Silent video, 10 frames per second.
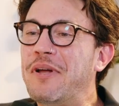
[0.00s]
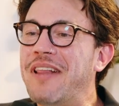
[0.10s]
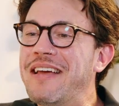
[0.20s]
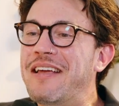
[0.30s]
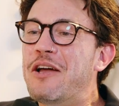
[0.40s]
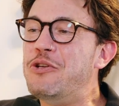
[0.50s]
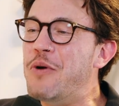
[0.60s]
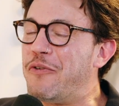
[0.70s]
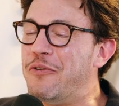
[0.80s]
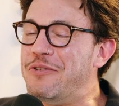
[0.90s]
like, do
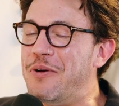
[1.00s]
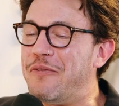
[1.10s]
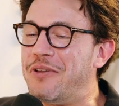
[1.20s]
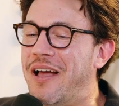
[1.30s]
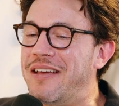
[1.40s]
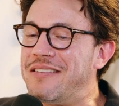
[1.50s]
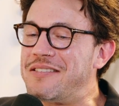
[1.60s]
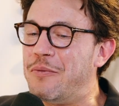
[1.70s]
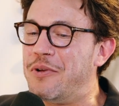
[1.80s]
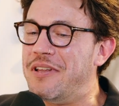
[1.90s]
you ever like
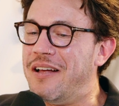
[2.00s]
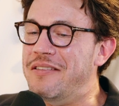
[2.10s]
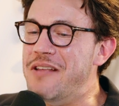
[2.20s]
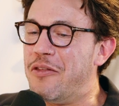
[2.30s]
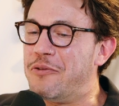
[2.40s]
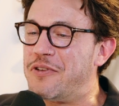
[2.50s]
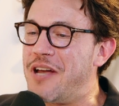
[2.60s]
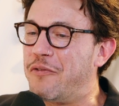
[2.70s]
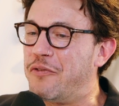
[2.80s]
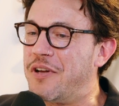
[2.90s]
another
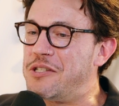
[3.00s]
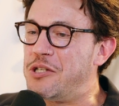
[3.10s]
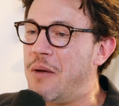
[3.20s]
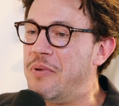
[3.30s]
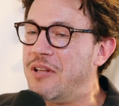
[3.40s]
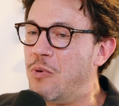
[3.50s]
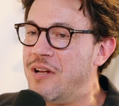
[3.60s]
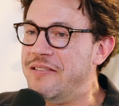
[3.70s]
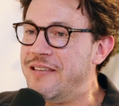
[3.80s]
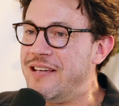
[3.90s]
photographer gets a job, be like, why
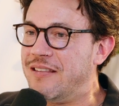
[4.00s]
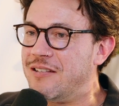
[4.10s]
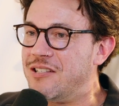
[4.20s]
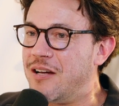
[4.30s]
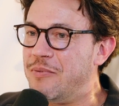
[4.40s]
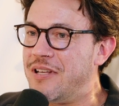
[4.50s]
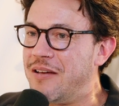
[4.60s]
did they get the job and not